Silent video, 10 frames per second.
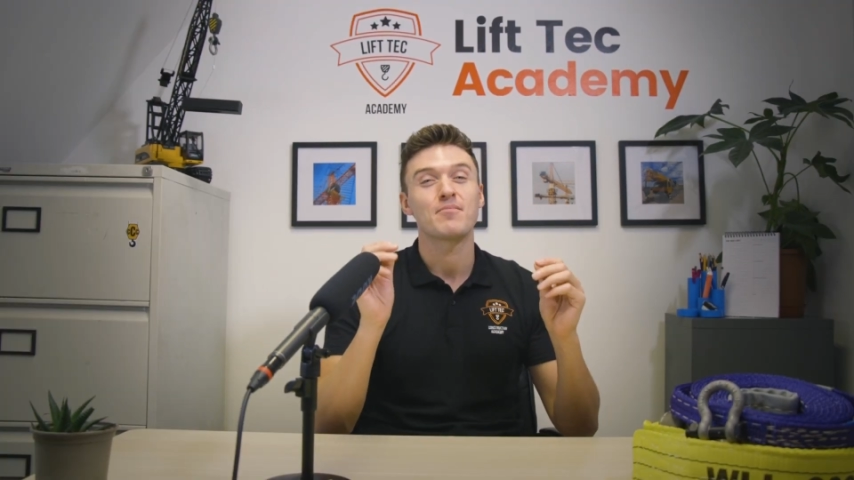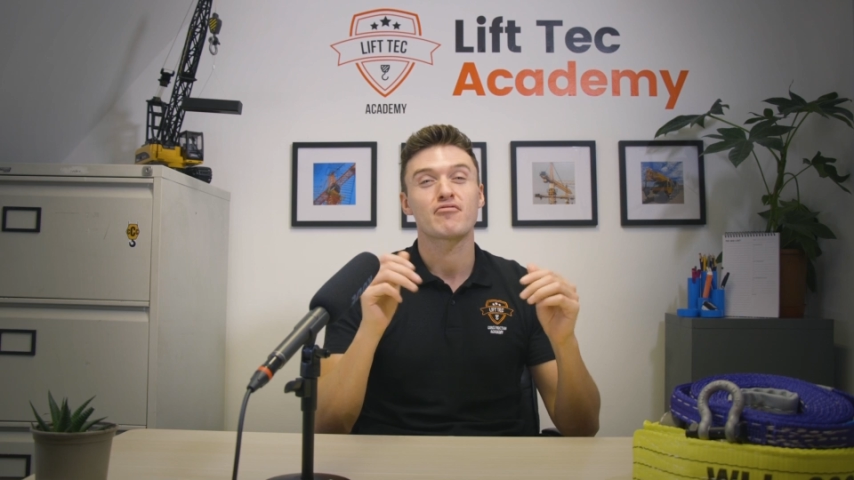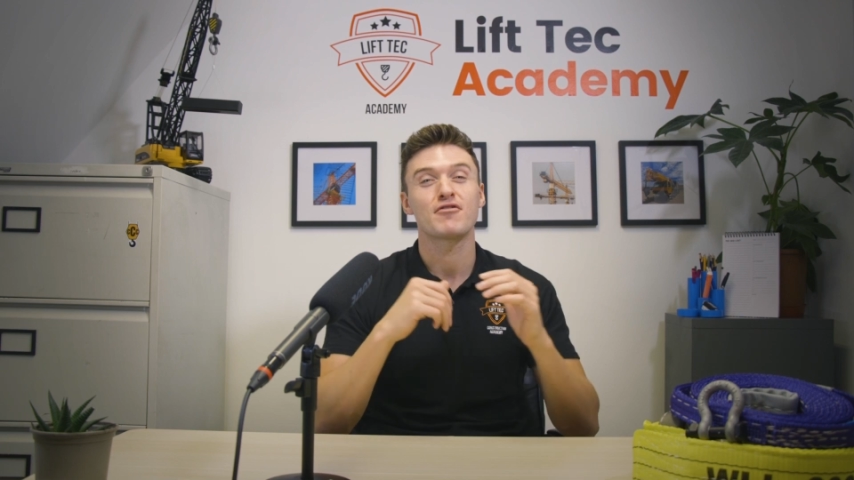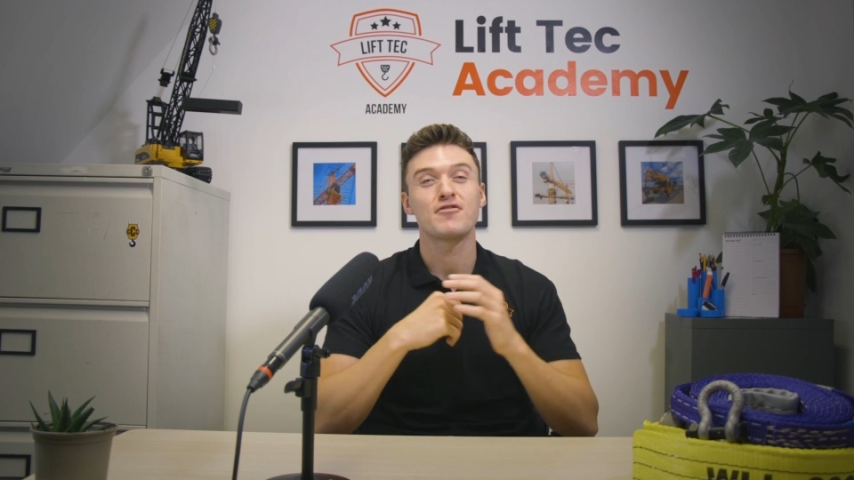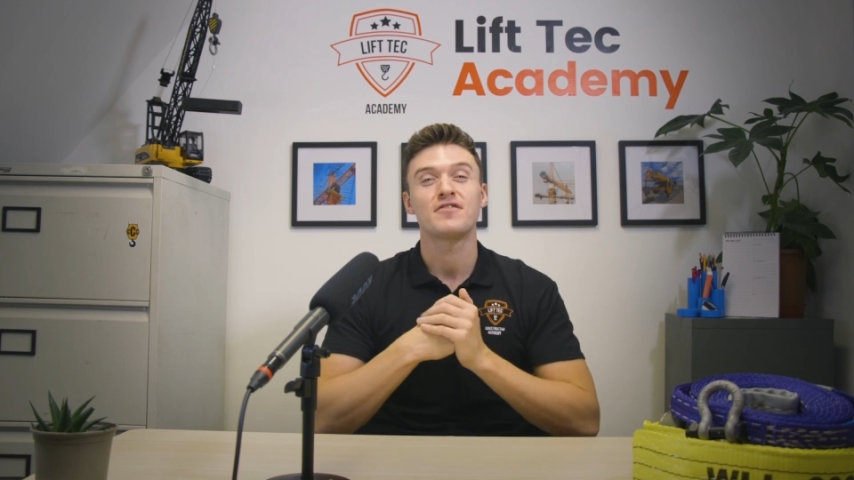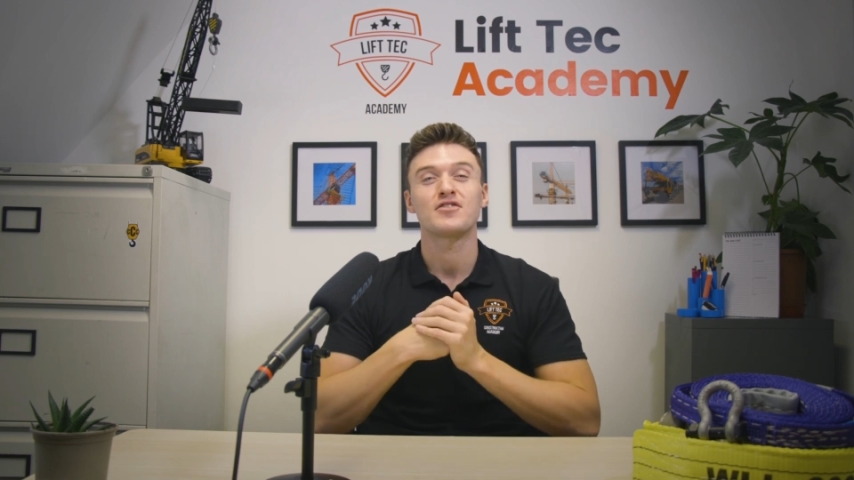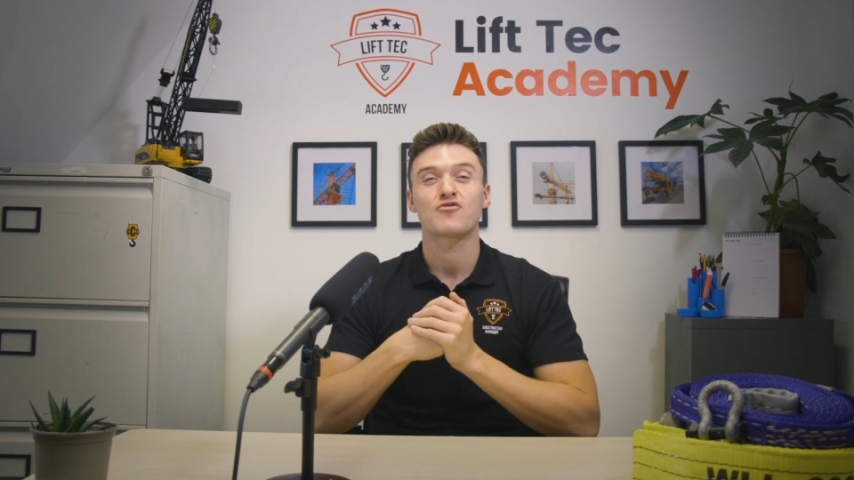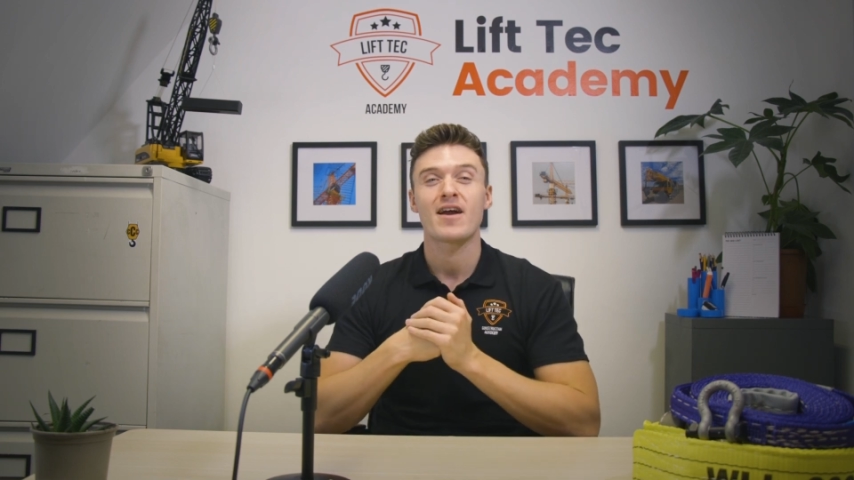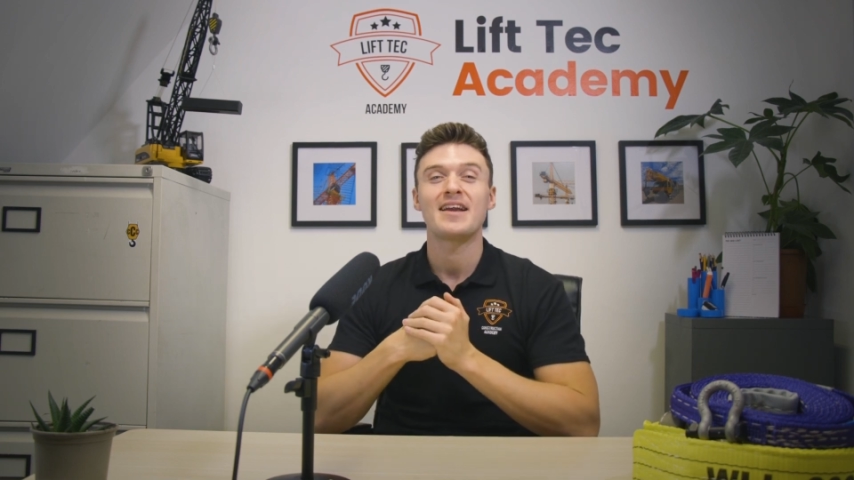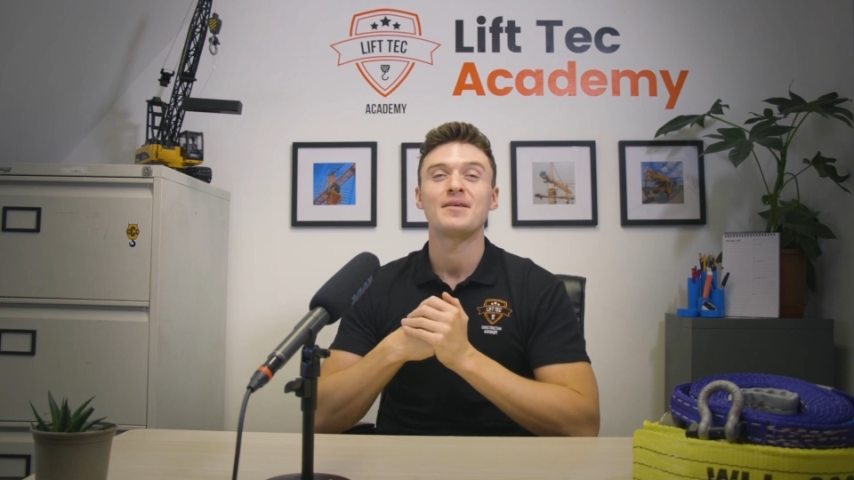approved
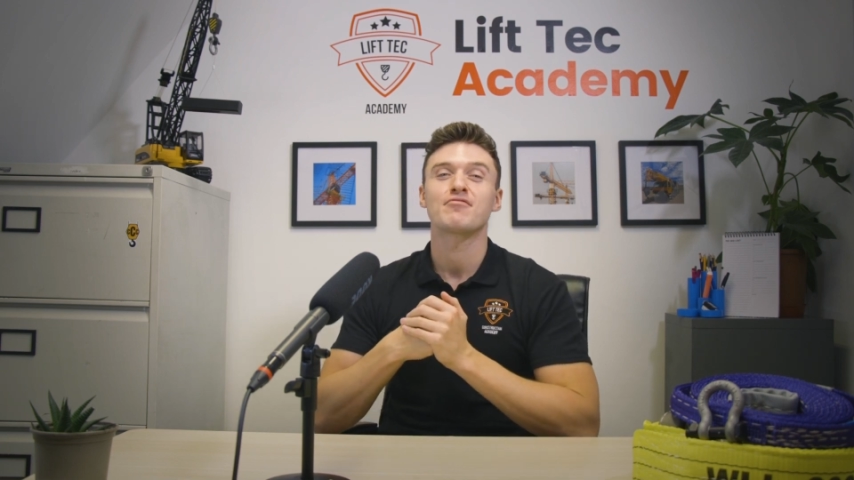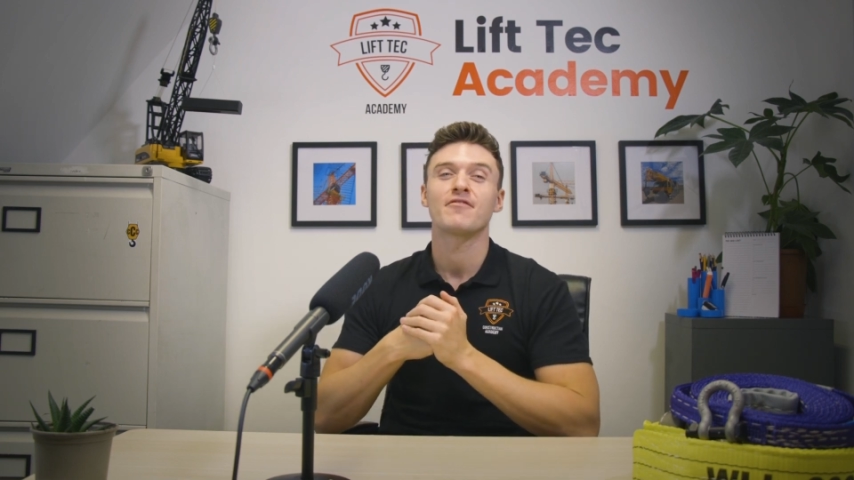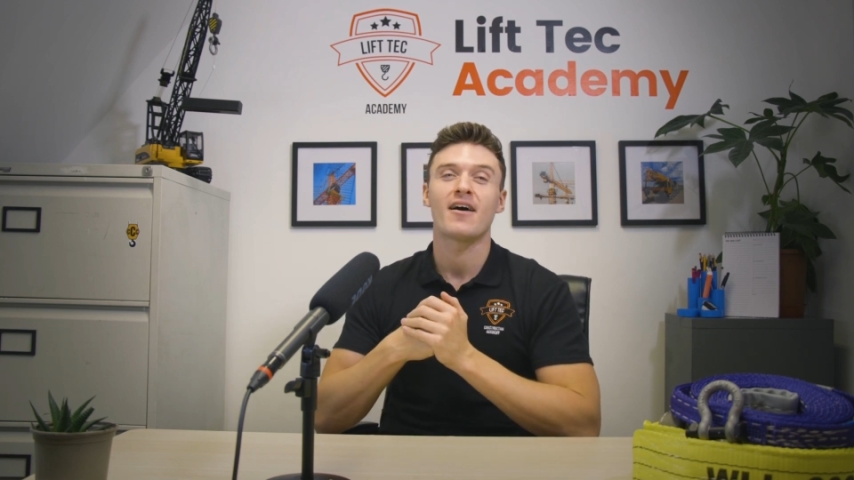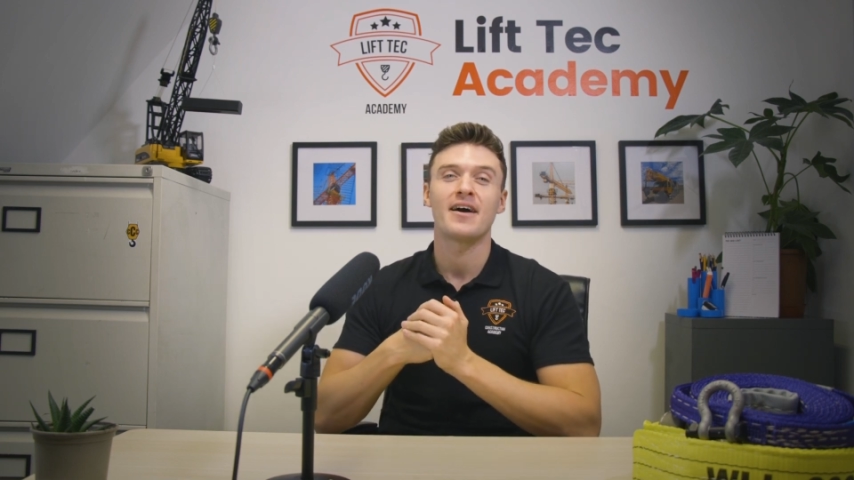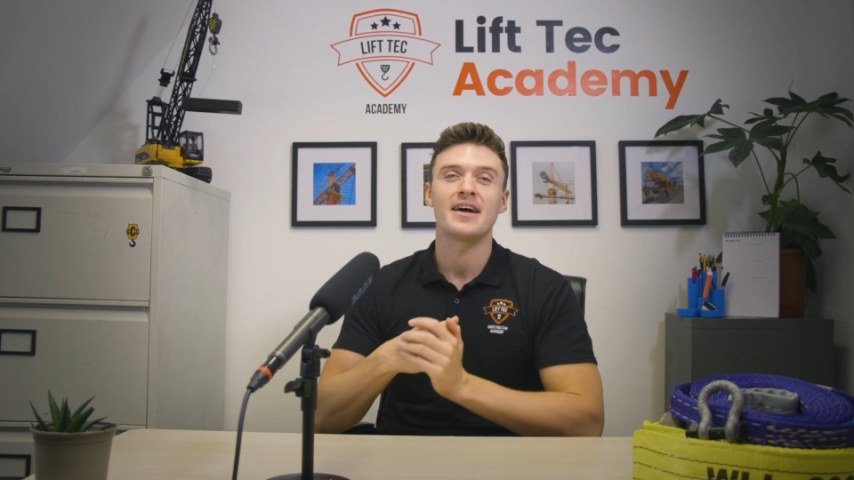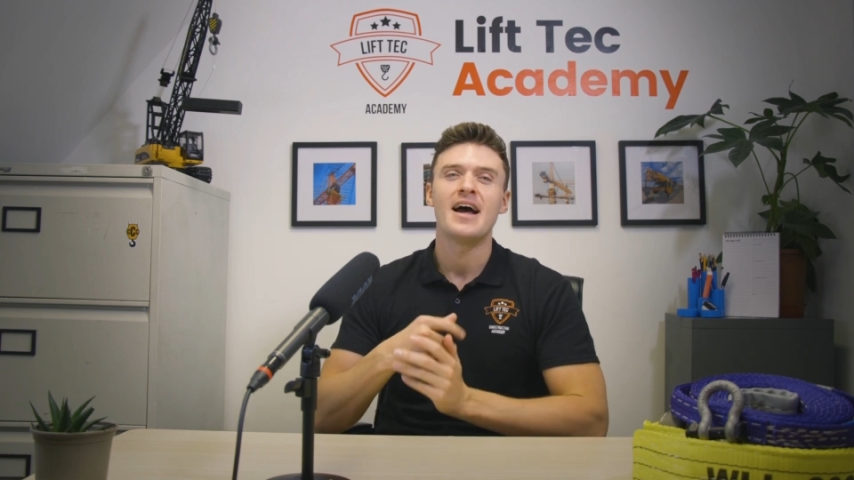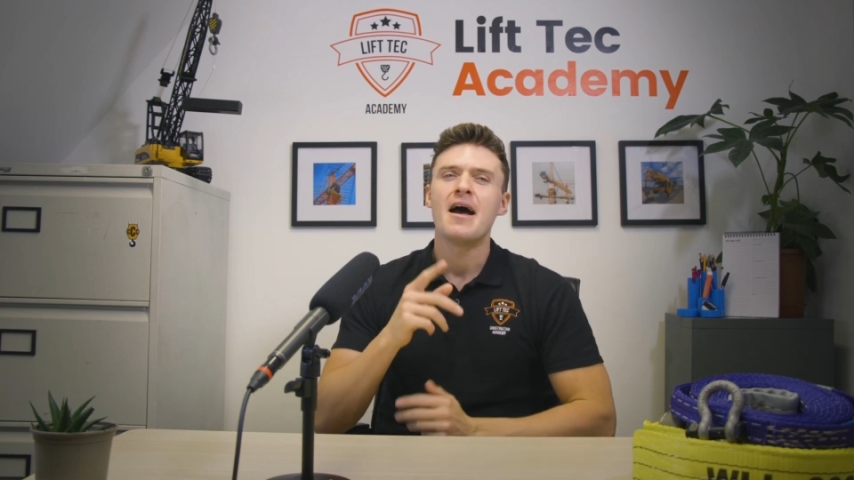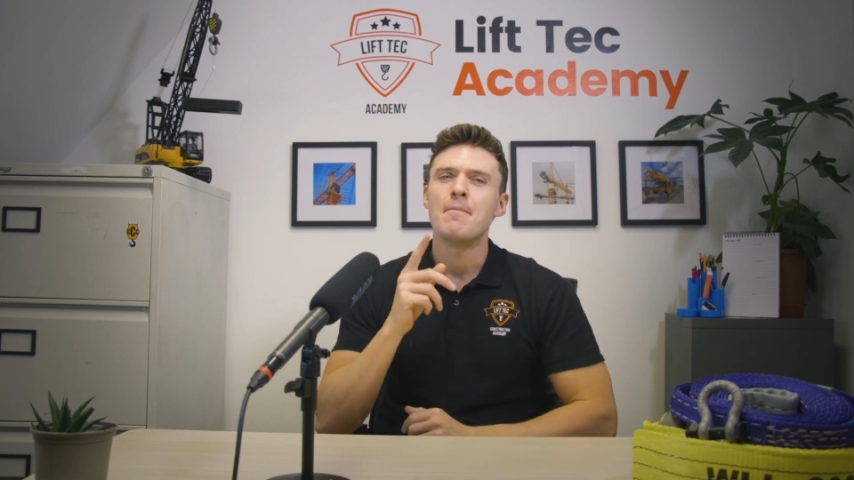training provider,